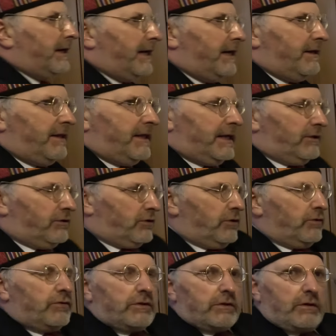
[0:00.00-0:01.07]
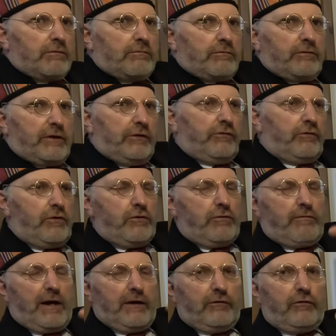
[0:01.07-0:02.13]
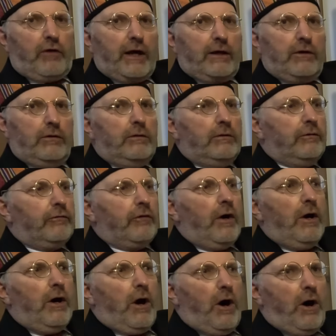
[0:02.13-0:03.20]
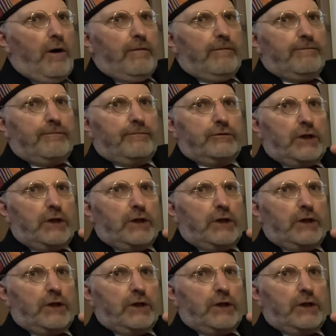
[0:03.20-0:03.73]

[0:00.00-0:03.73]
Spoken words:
in these two great cycles of